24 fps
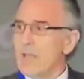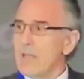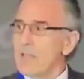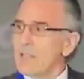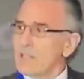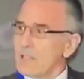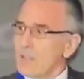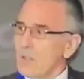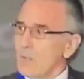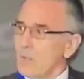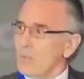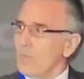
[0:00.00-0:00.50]
at
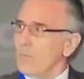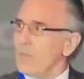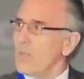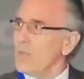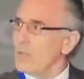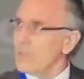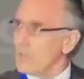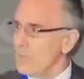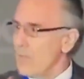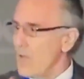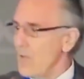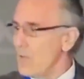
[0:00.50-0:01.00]
the moment,
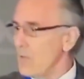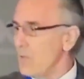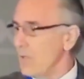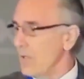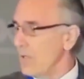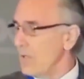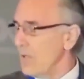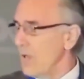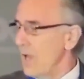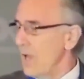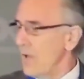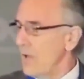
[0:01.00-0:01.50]
I
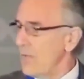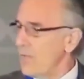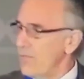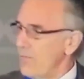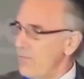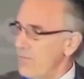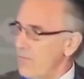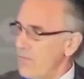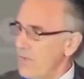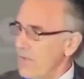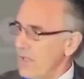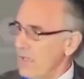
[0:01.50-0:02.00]
feel
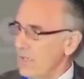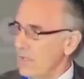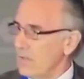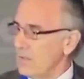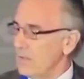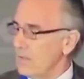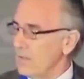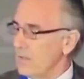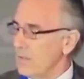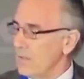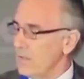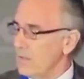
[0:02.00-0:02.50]
that
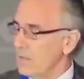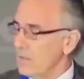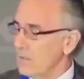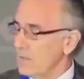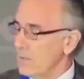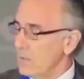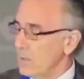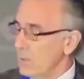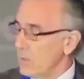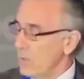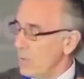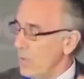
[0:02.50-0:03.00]
we're looking,
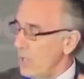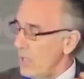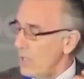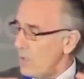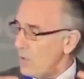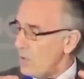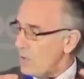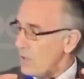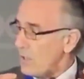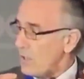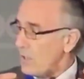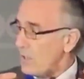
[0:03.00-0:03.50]

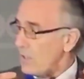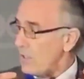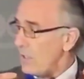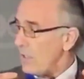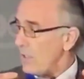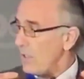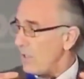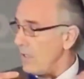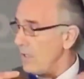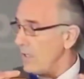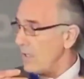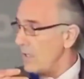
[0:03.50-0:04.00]
and you're
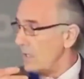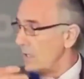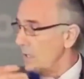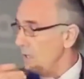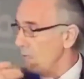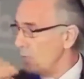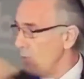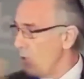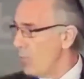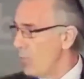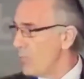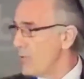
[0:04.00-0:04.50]
presenting to me,
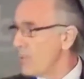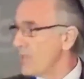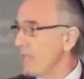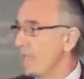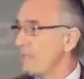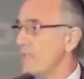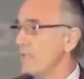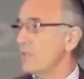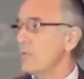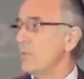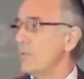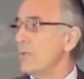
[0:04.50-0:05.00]
how am
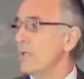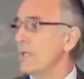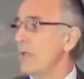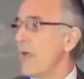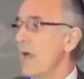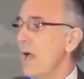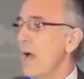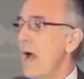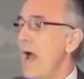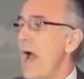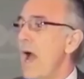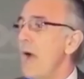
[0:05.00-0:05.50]
I going to
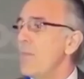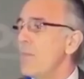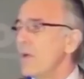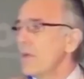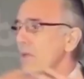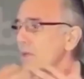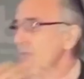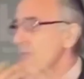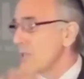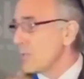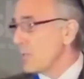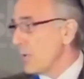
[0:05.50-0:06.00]
respond to a
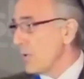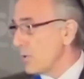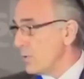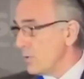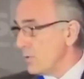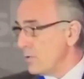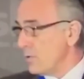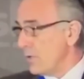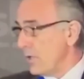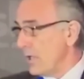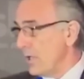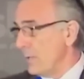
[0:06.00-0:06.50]
dream?
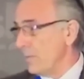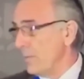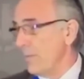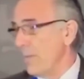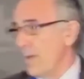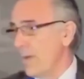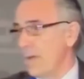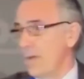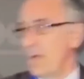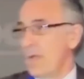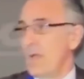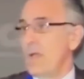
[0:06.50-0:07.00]
And
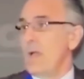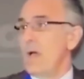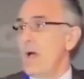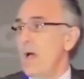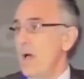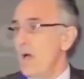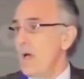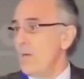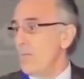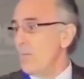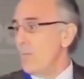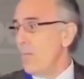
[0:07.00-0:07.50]
my
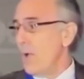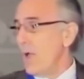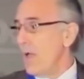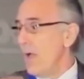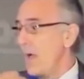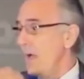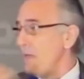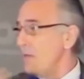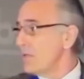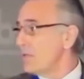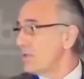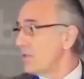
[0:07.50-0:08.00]
answer to
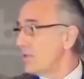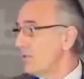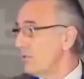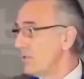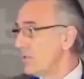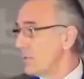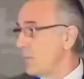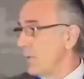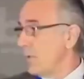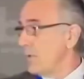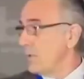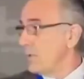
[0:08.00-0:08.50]
respond to a
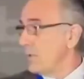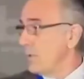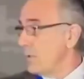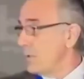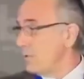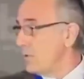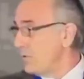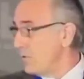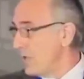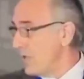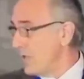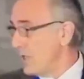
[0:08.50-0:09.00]
dream
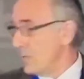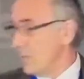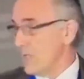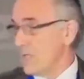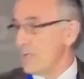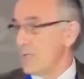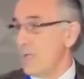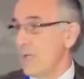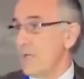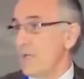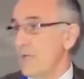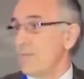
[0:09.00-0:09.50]
is, first
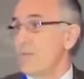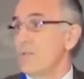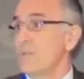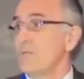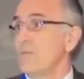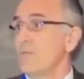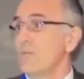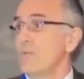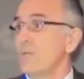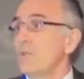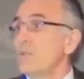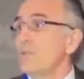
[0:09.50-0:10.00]
of all, you
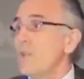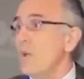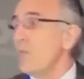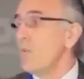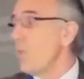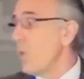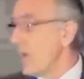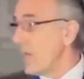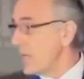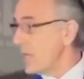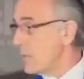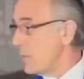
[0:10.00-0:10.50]
don't wake
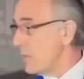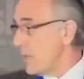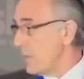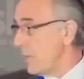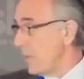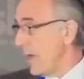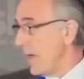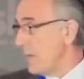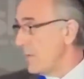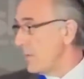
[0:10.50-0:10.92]
people up.